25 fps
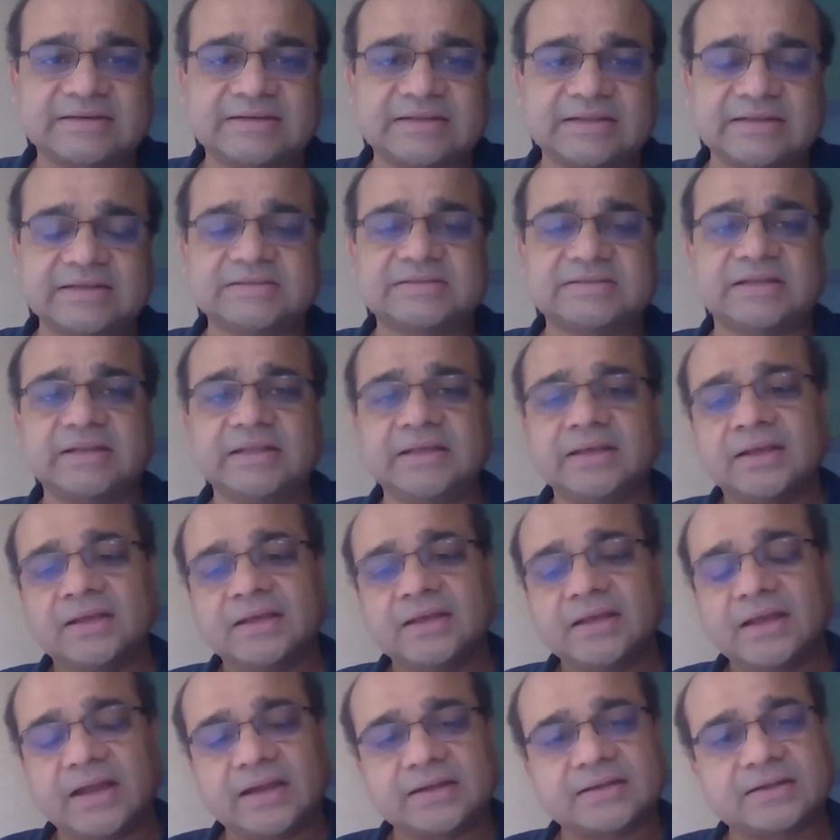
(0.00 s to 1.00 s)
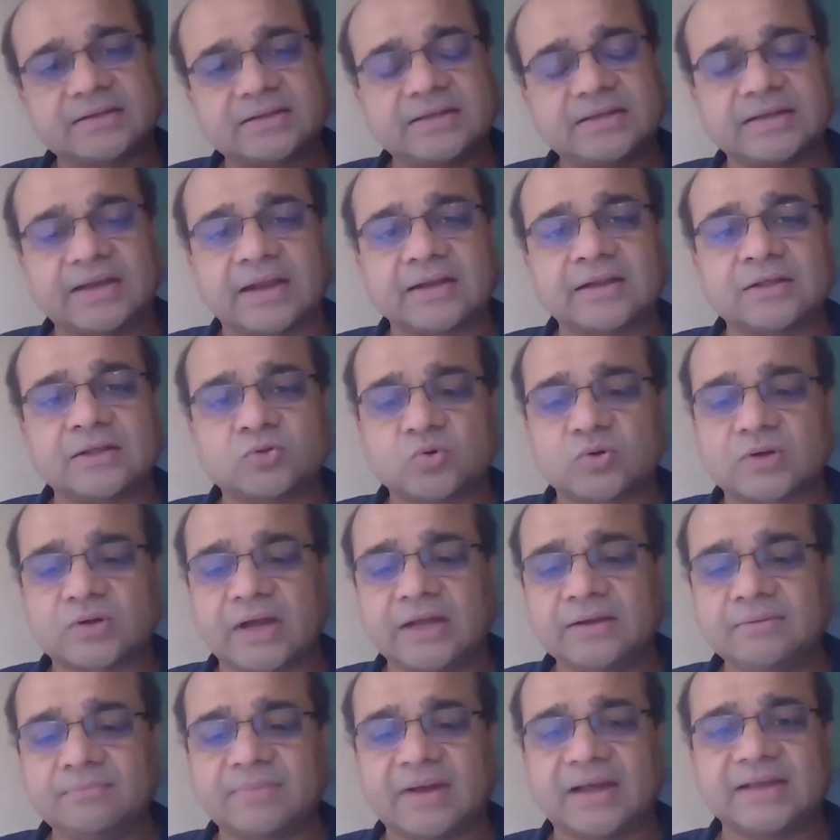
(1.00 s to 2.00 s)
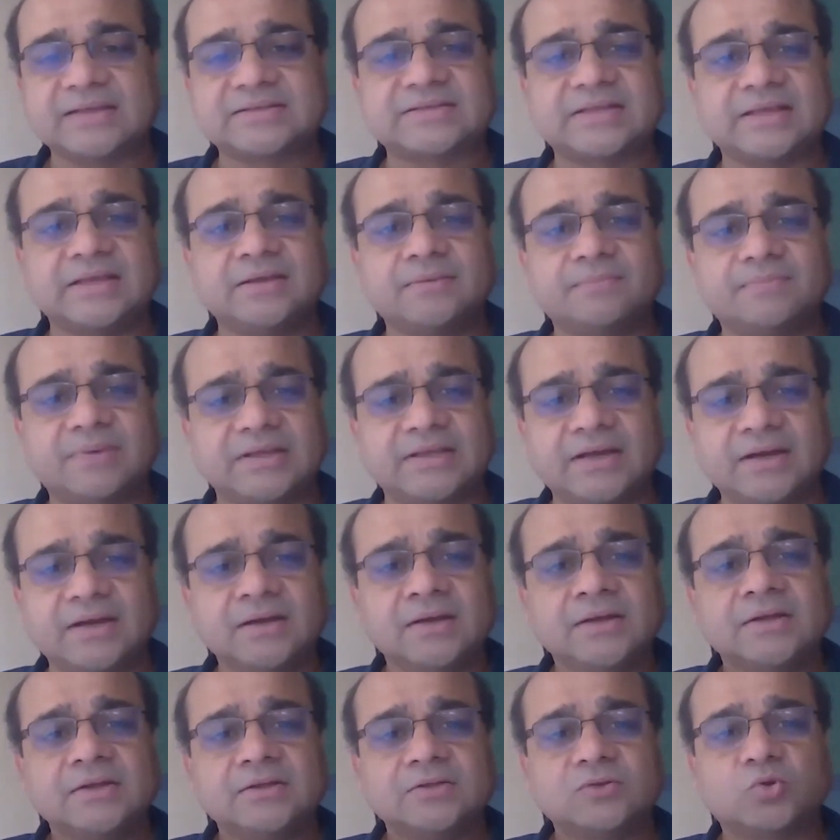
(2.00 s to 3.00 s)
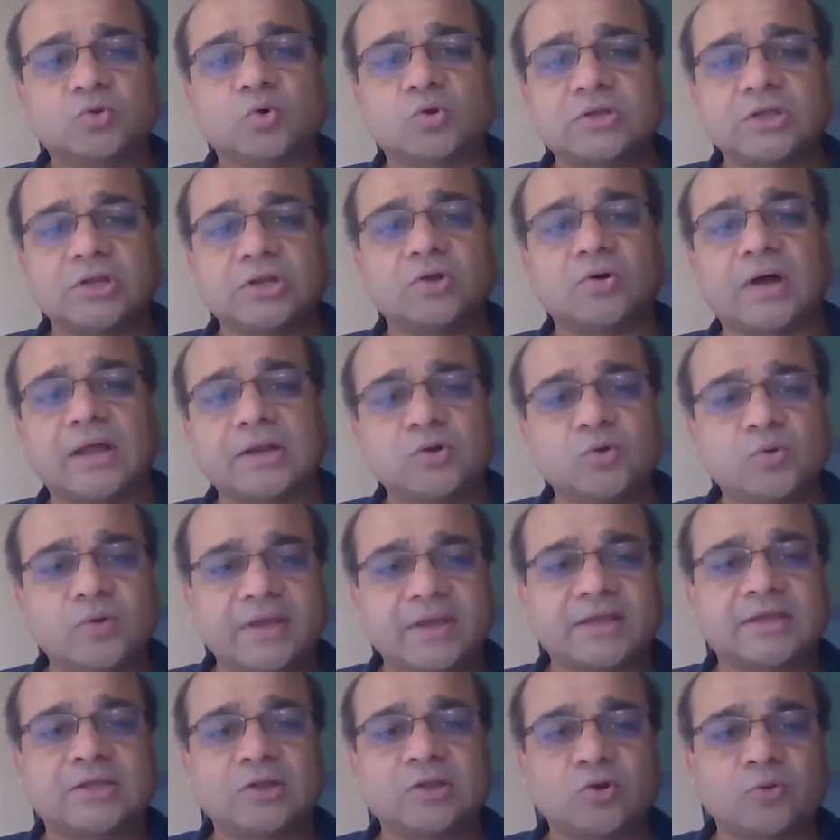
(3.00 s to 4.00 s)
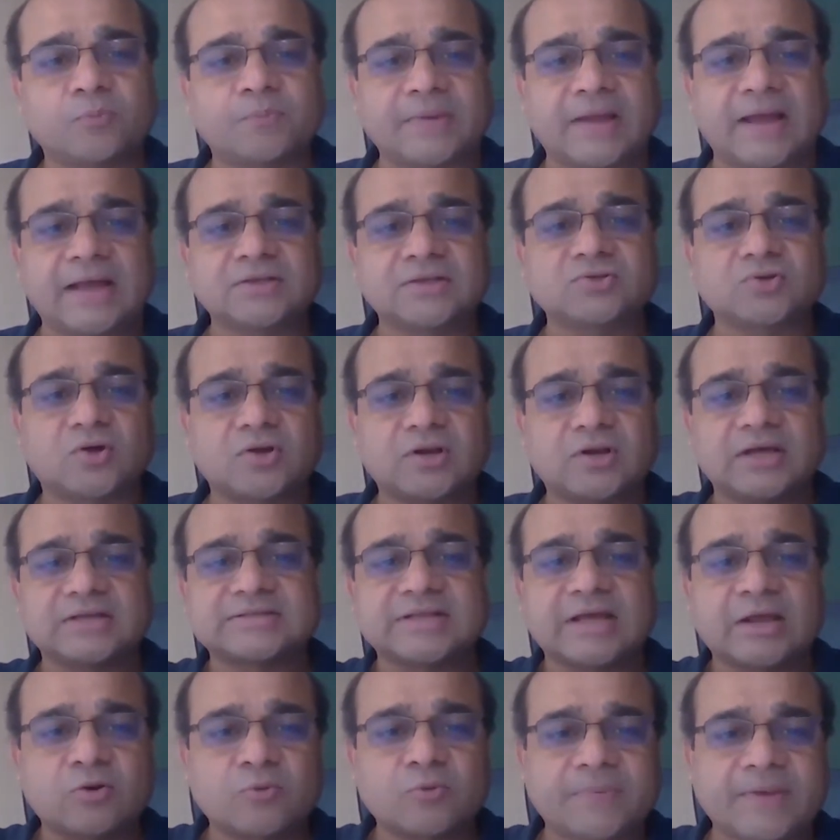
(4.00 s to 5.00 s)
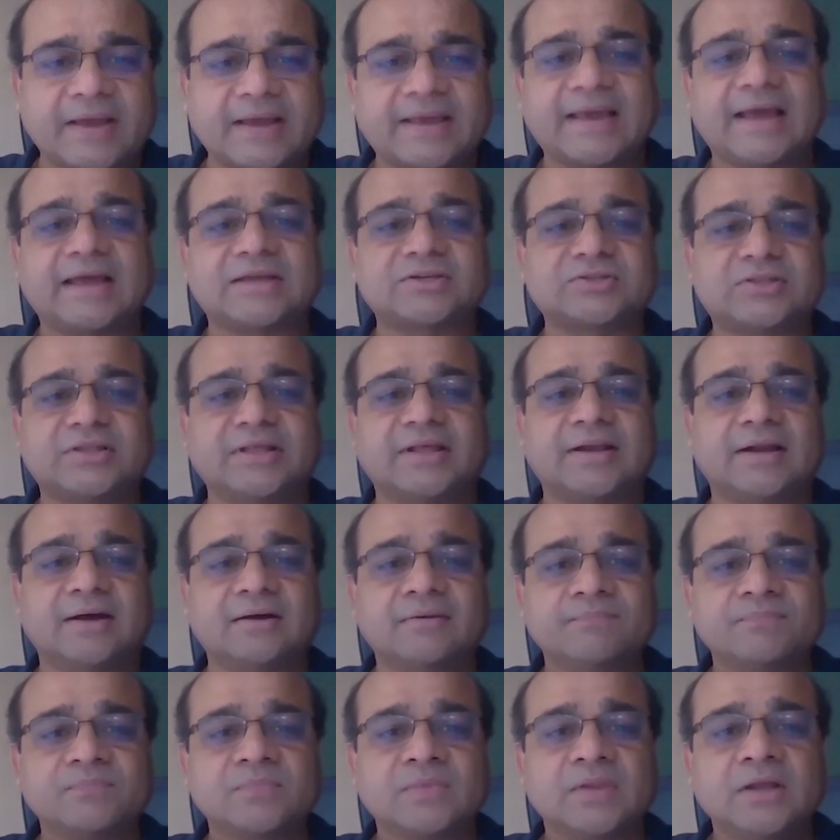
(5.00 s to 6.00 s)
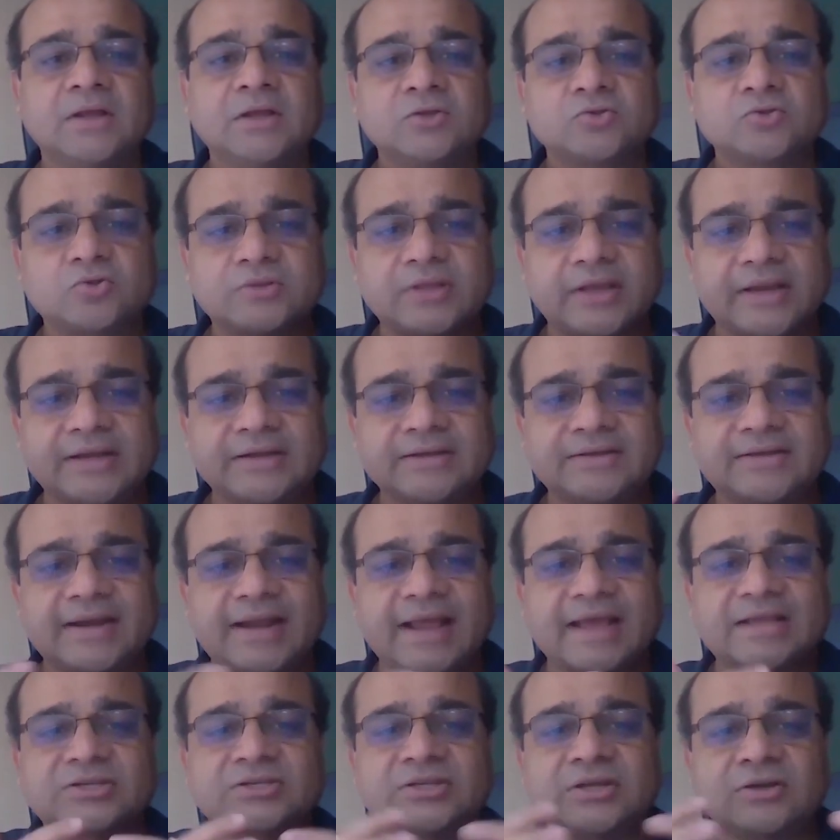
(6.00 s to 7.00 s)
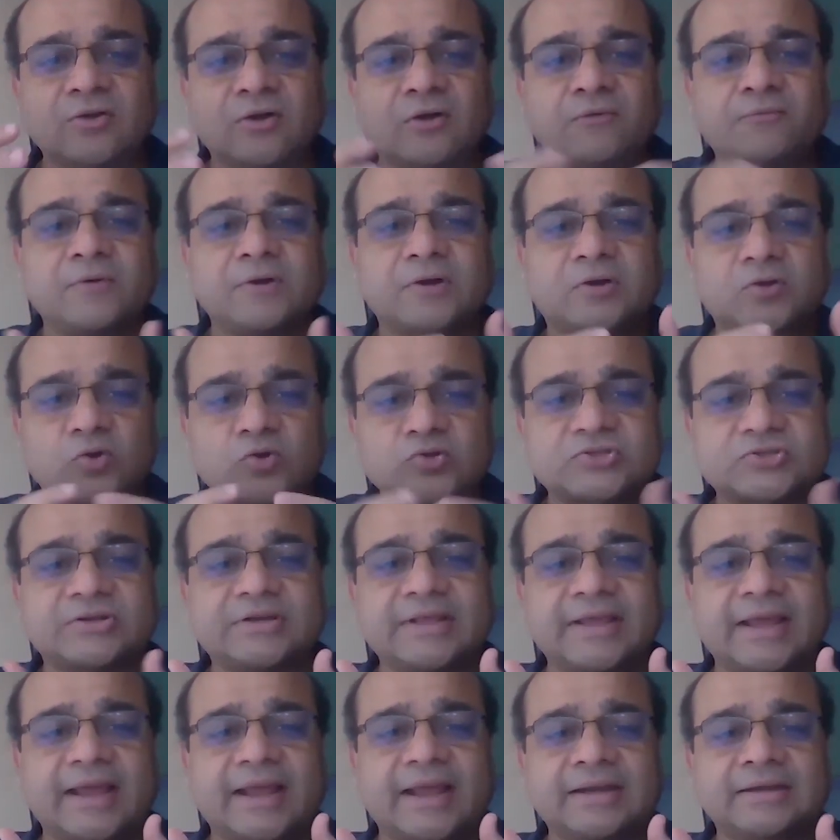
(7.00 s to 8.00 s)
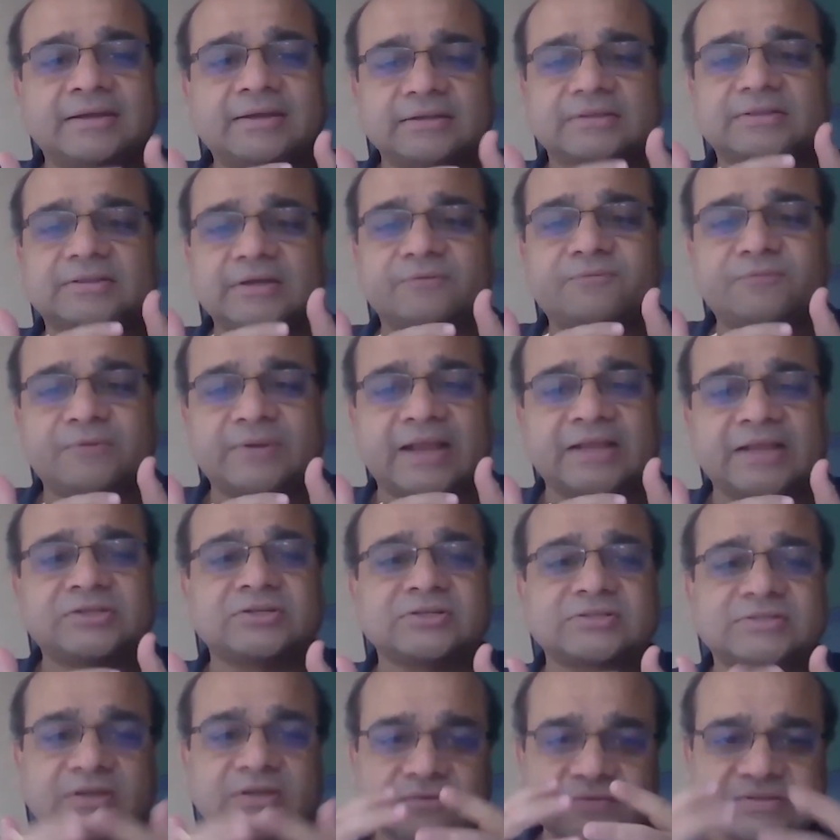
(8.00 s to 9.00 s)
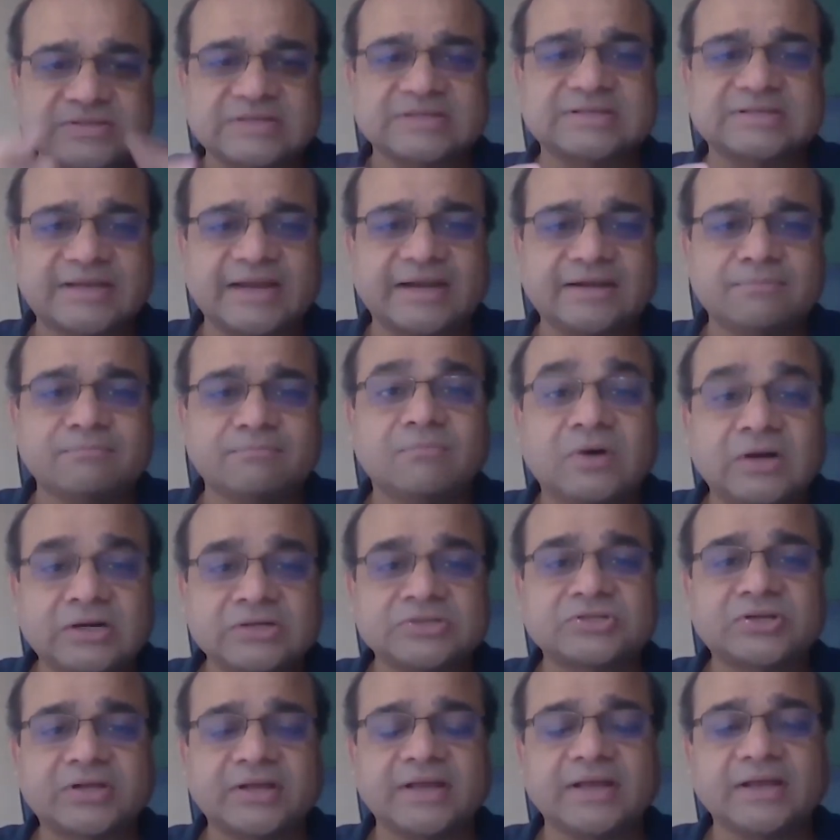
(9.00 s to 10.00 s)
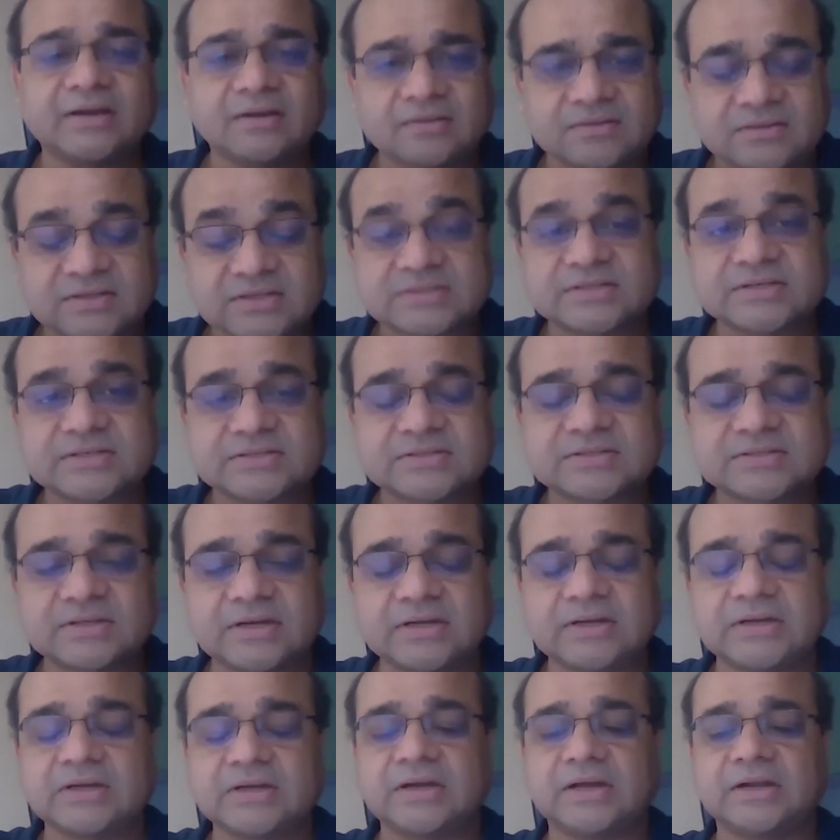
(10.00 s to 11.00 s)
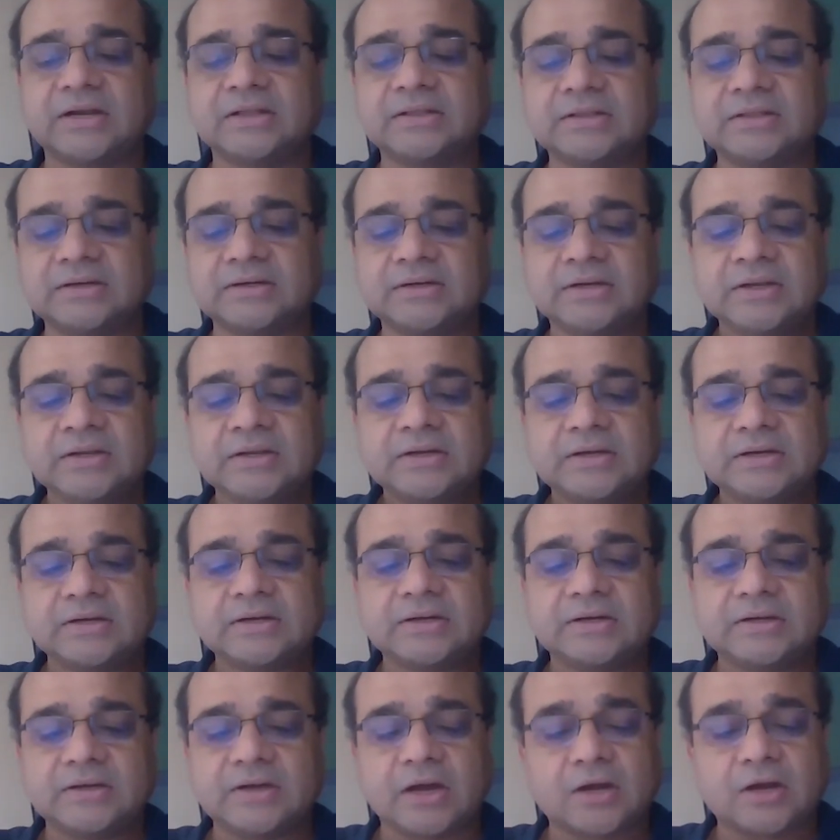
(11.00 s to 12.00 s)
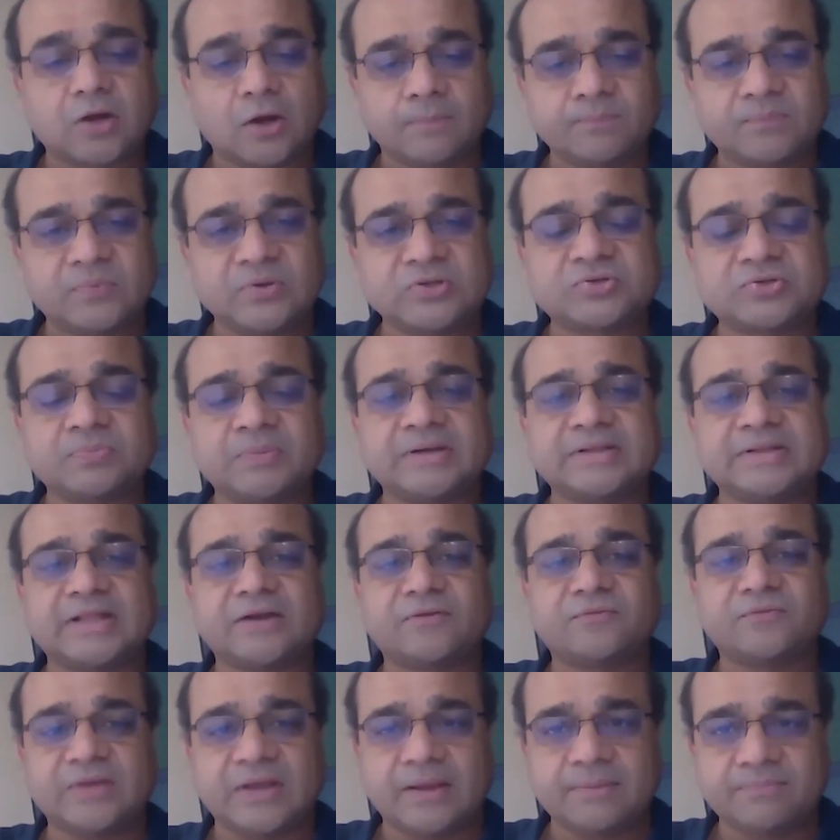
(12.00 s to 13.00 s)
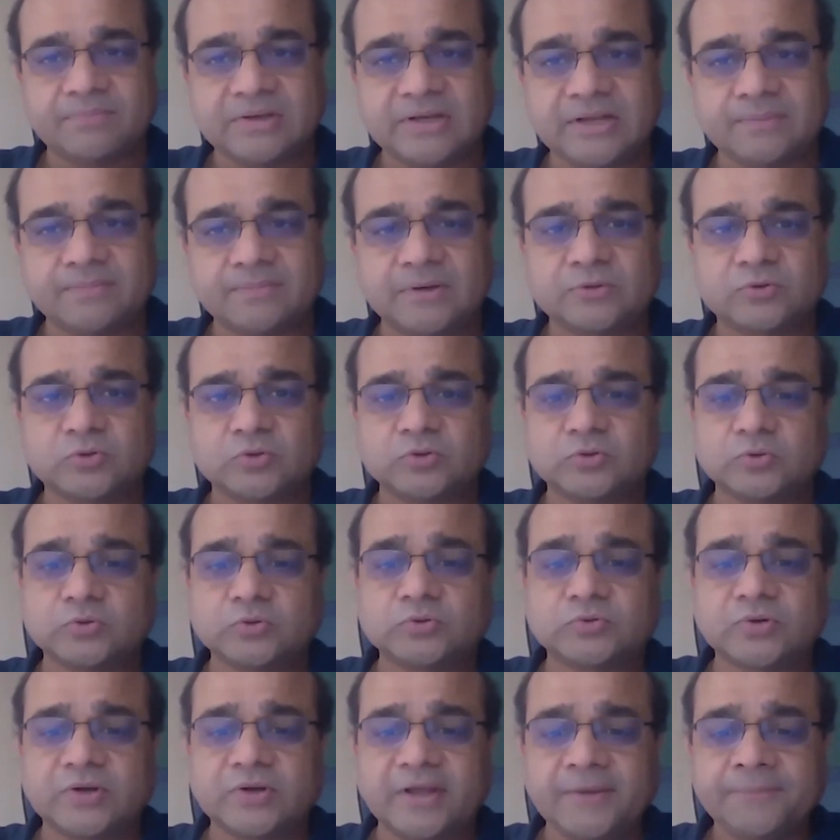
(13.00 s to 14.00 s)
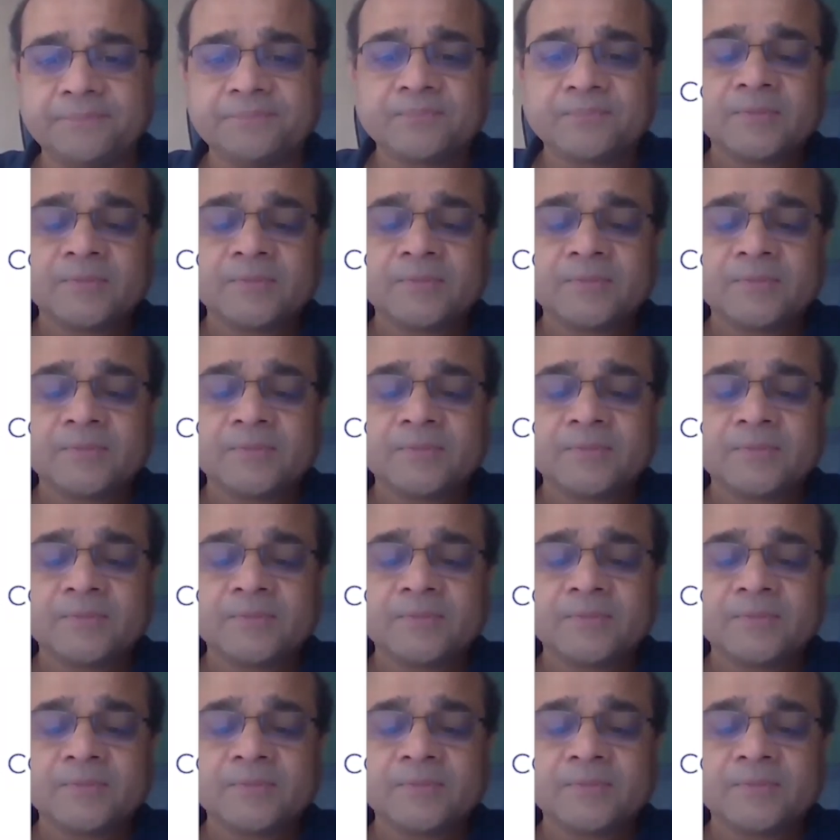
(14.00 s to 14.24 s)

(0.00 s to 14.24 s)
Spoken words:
it easily at a kirana dukan by saying, "Bhaiya, 2 kilo aloo, 1 kilo pyaj, or 1,000 rupiah cash dena." So the interaction of a grocery and the financial services get merged here. This is another accomplishment that we have been able to do today.